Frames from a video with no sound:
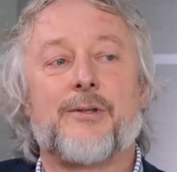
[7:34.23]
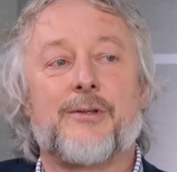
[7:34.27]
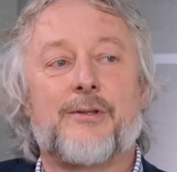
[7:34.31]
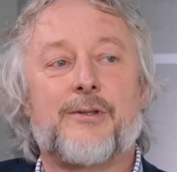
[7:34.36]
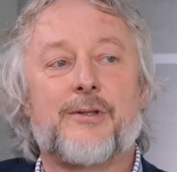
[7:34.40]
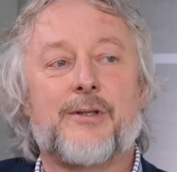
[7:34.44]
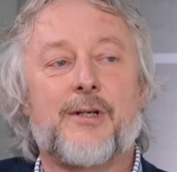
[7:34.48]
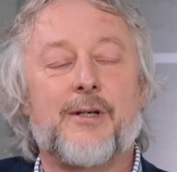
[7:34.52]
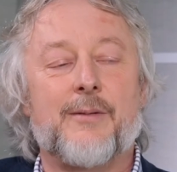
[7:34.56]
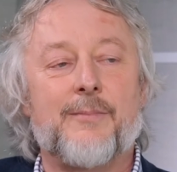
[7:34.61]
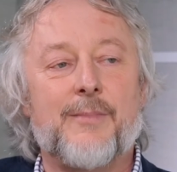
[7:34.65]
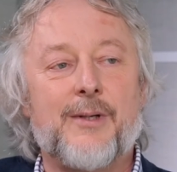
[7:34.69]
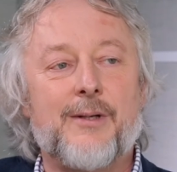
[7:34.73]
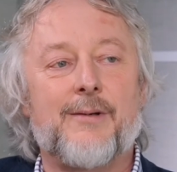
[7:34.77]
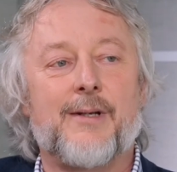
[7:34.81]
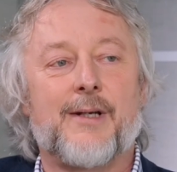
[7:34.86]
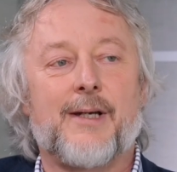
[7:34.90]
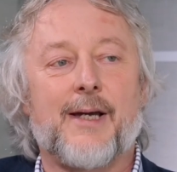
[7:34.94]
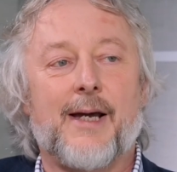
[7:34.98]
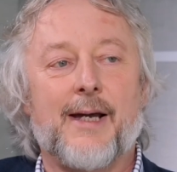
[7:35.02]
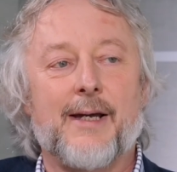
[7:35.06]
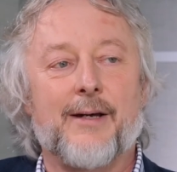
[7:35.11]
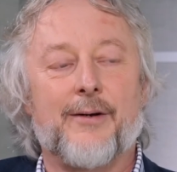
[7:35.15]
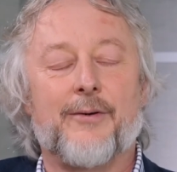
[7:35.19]
us to
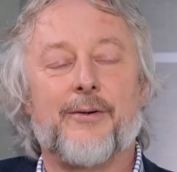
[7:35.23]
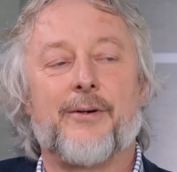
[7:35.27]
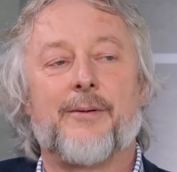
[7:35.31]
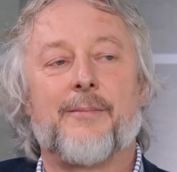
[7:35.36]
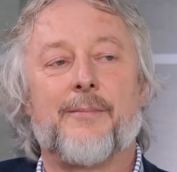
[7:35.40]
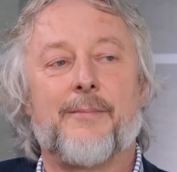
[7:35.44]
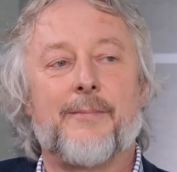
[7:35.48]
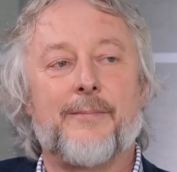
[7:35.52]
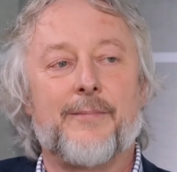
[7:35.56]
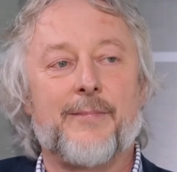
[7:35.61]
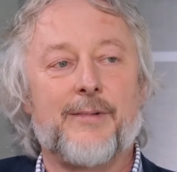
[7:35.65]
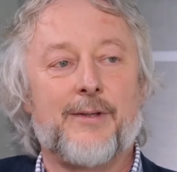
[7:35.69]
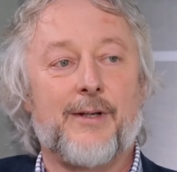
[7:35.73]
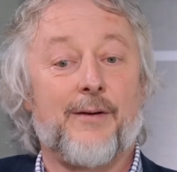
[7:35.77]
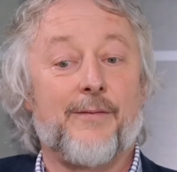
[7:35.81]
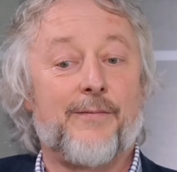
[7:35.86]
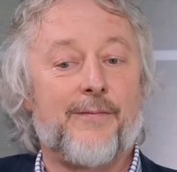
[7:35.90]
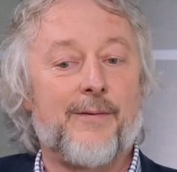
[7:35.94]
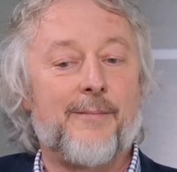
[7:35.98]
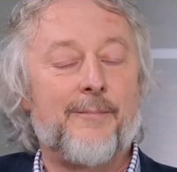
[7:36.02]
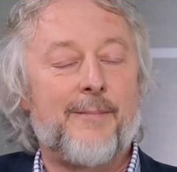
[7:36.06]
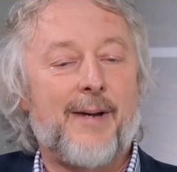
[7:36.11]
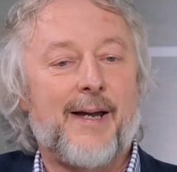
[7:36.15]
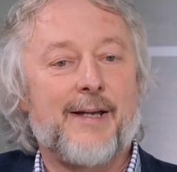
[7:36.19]
communicate on
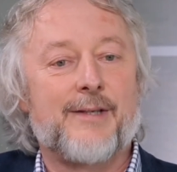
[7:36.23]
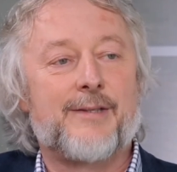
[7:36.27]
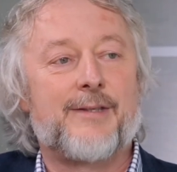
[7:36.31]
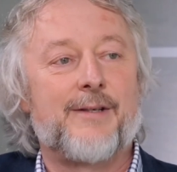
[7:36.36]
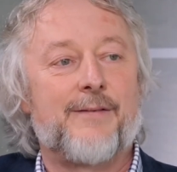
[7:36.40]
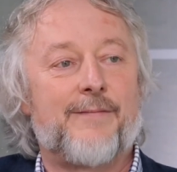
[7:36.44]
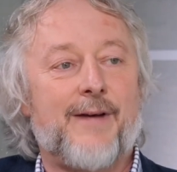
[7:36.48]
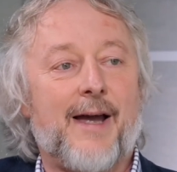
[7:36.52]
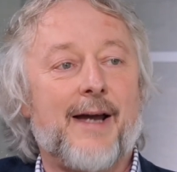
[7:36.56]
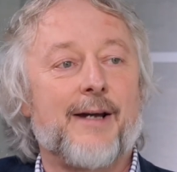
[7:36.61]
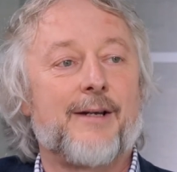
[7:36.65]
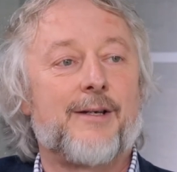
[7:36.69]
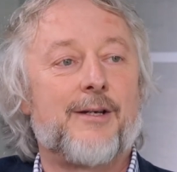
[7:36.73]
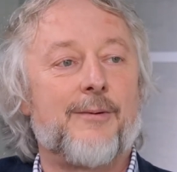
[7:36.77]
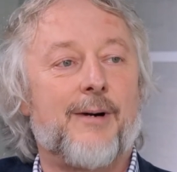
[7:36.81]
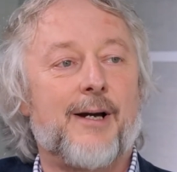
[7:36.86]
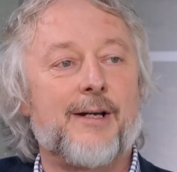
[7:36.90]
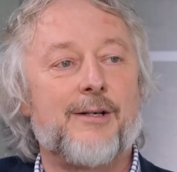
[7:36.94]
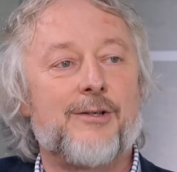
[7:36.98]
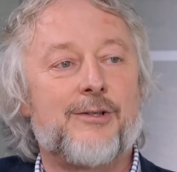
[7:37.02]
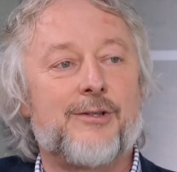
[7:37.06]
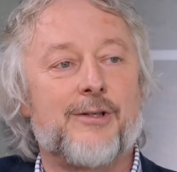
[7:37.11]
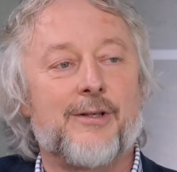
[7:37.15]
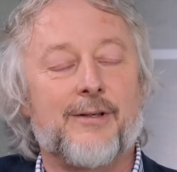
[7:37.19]
for mass
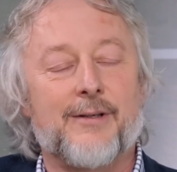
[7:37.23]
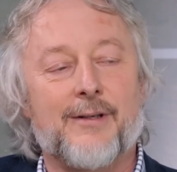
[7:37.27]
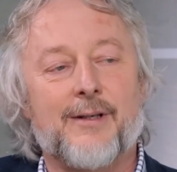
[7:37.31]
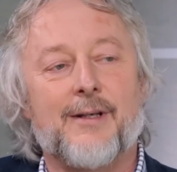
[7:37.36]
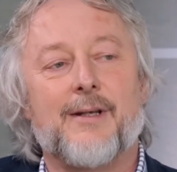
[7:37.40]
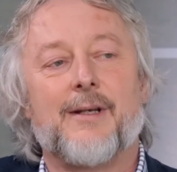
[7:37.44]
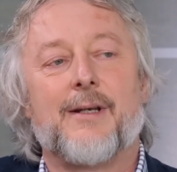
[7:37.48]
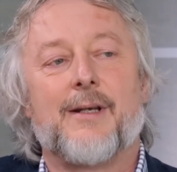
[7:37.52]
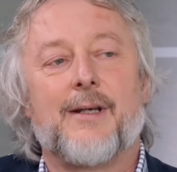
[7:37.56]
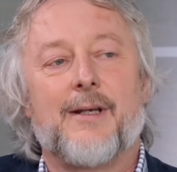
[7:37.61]
evacuation